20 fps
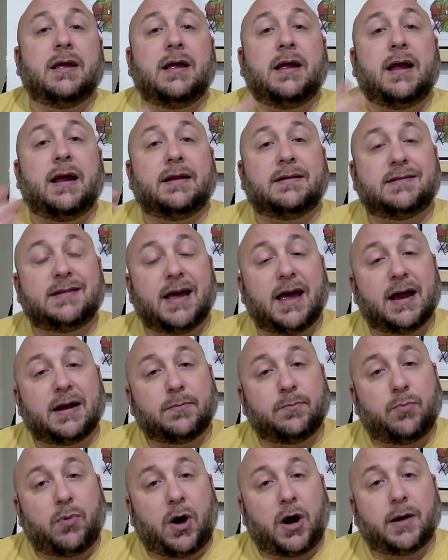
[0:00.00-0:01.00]
and
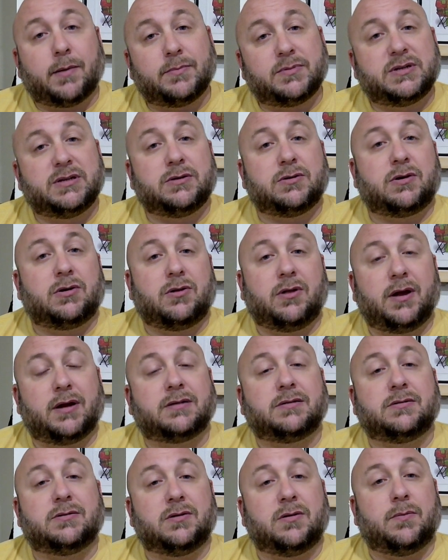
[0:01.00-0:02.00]
tagged Bottom Tier
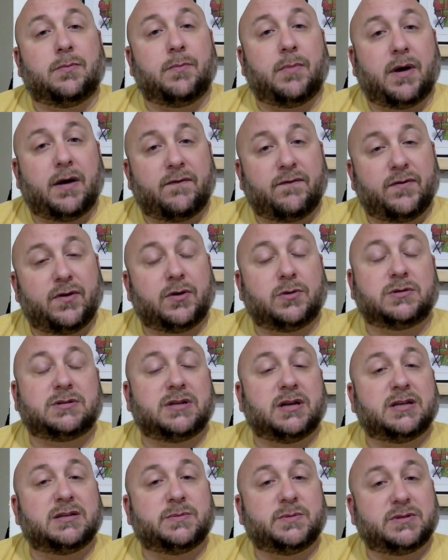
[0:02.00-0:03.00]
Collector, my fellow
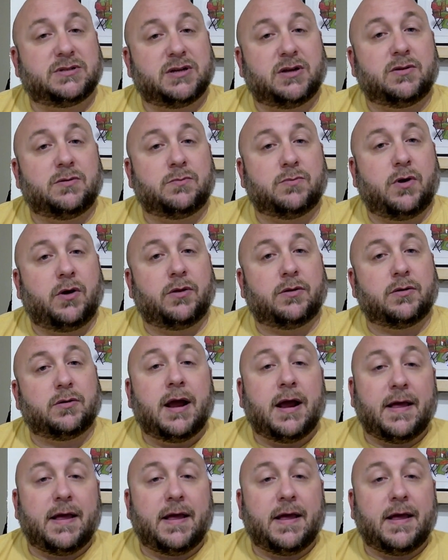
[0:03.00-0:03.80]
statesman, Southern Brother.